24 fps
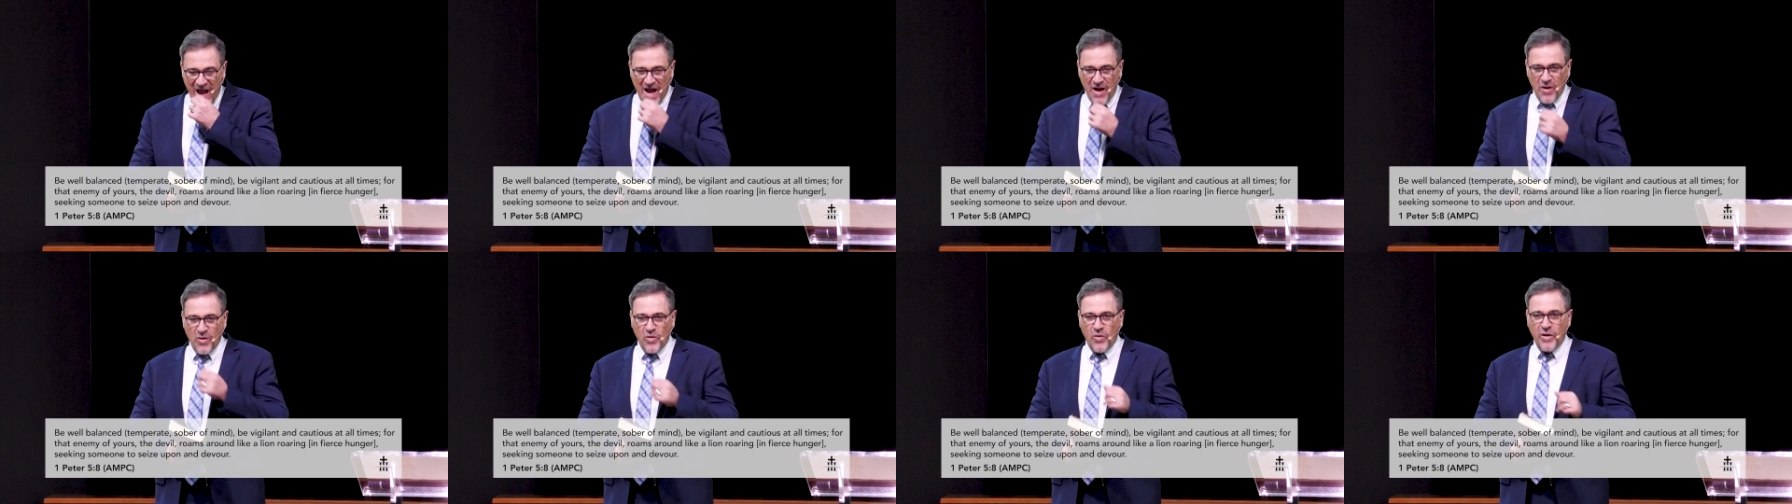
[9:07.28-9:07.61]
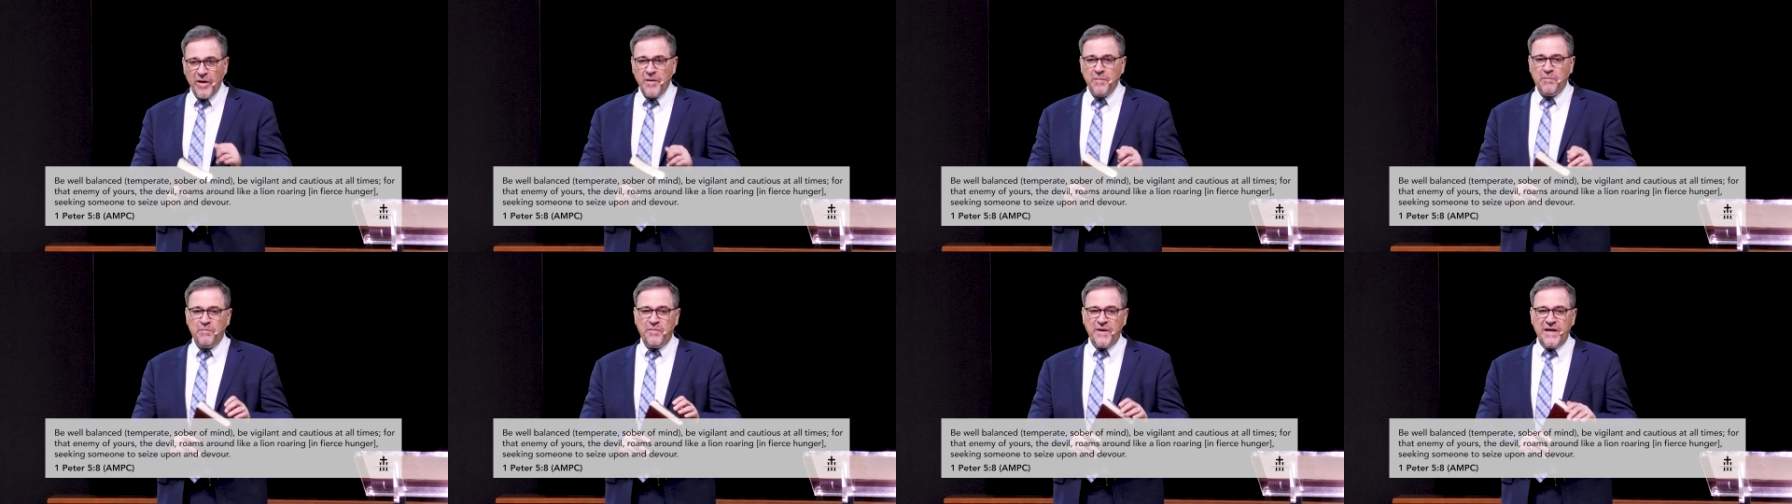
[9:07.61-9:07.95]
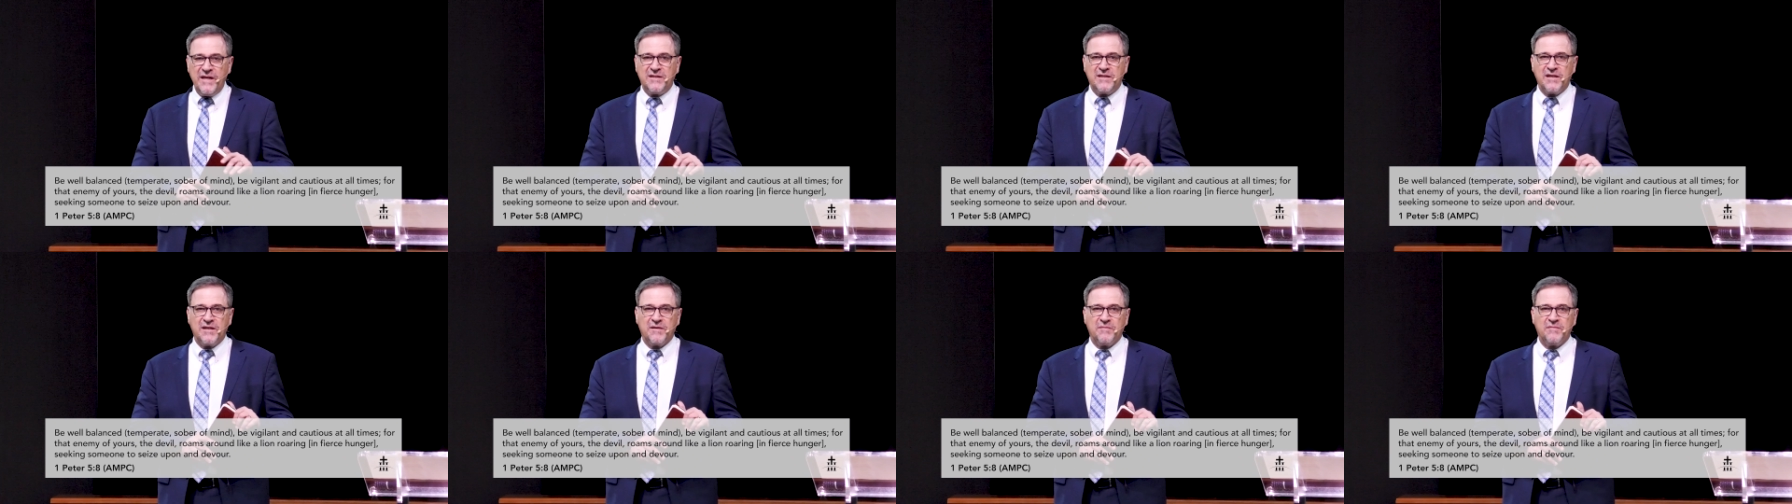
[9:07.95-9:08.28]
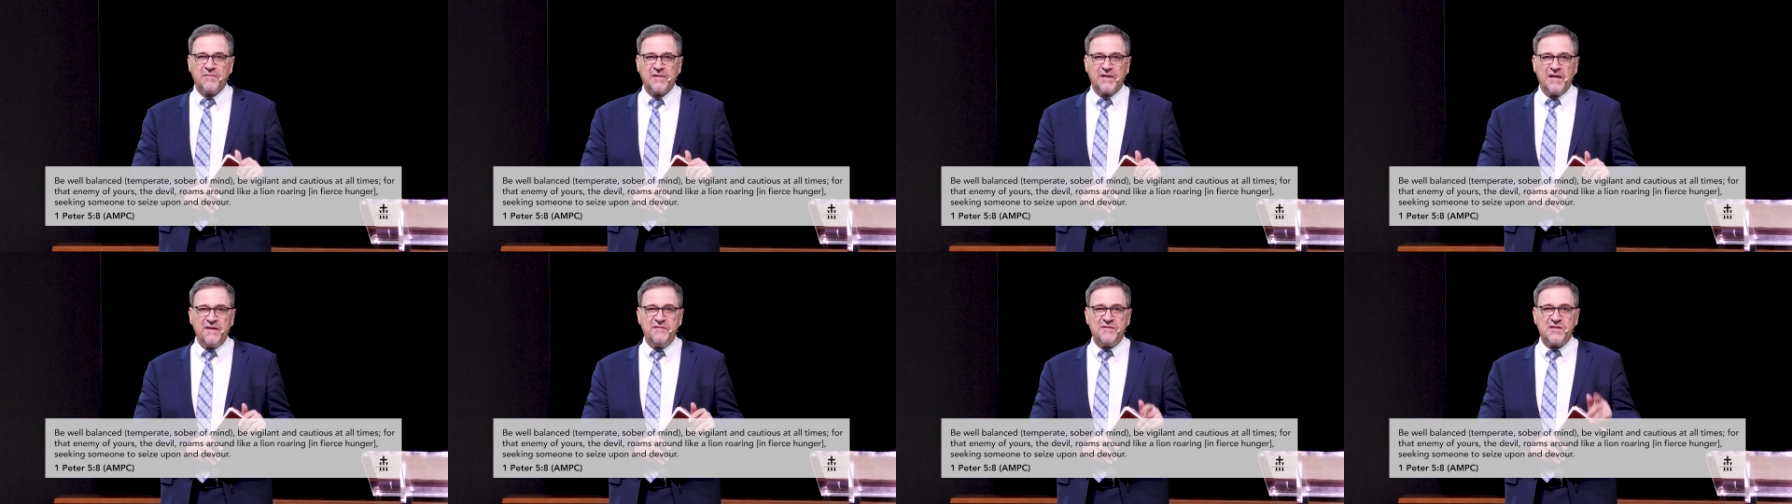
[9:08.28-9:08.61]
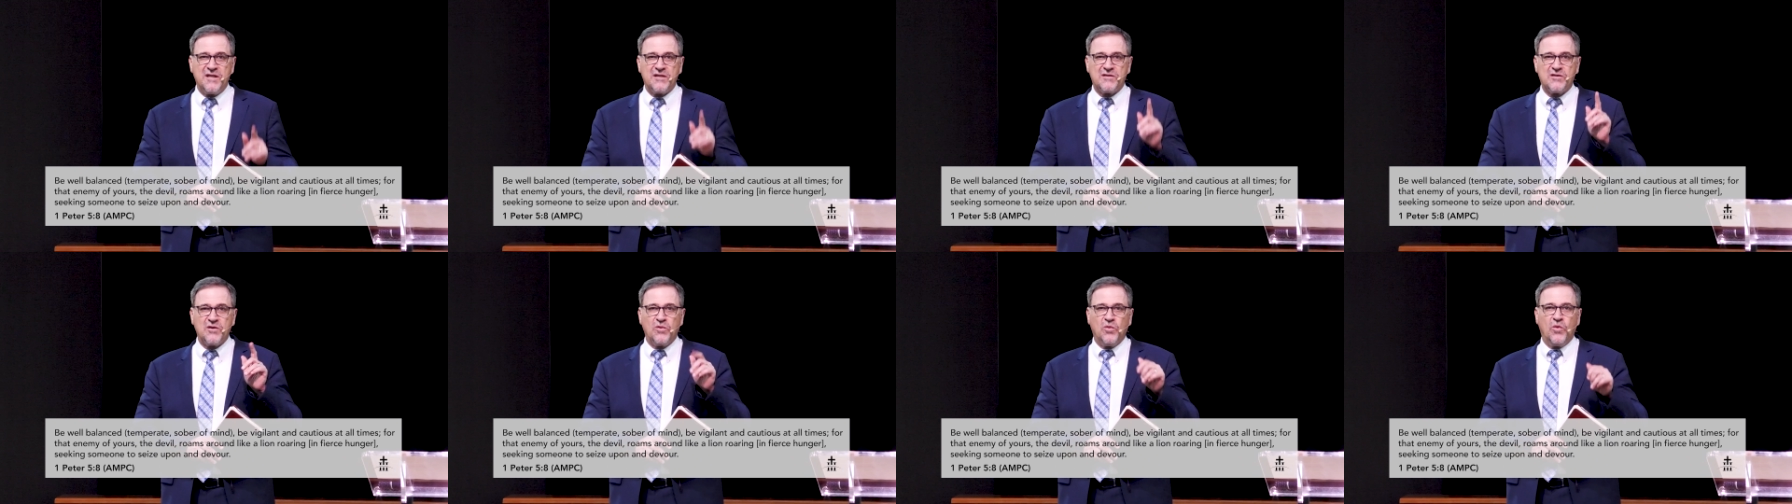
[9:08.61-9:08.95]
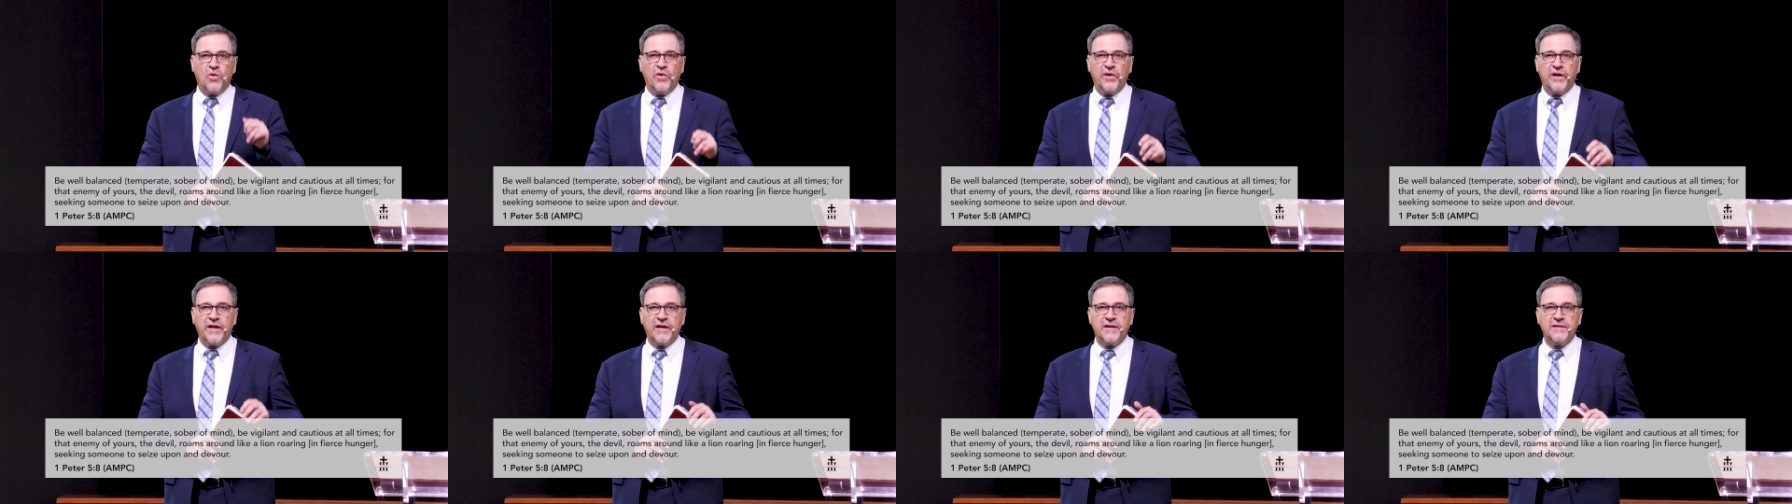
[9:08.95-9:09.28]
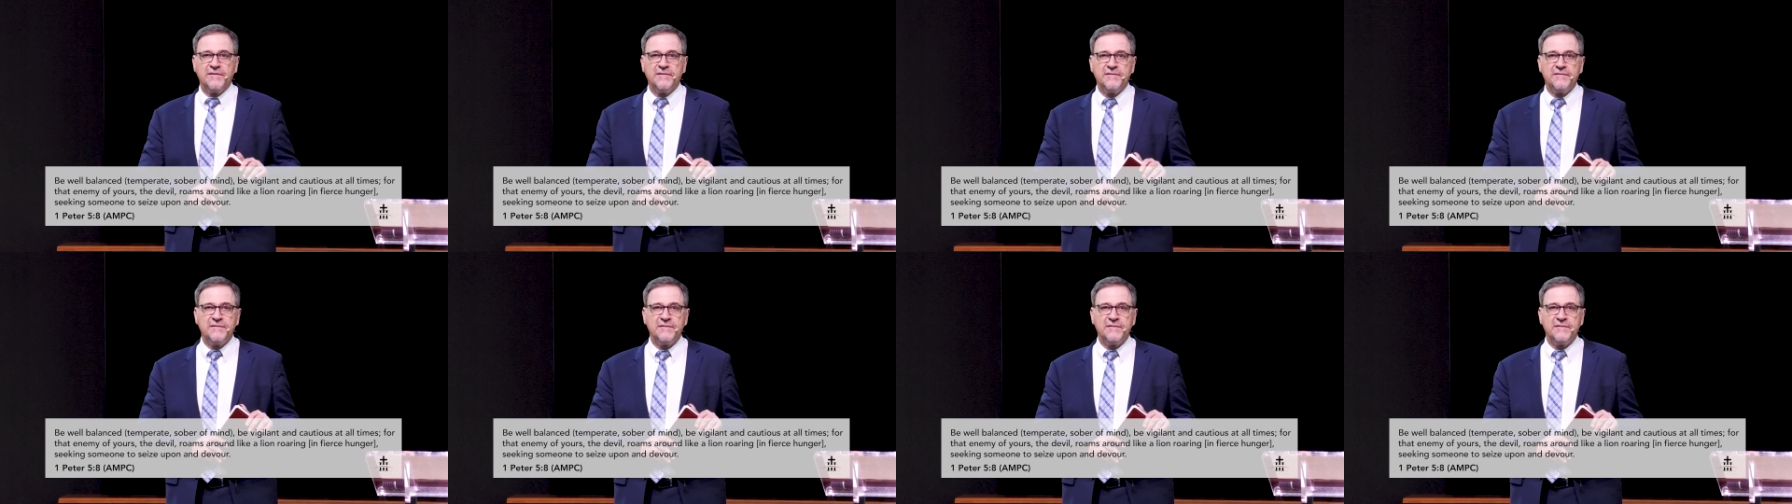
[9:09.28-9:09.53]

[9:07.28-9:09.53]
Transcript: One Peter gives us a warning.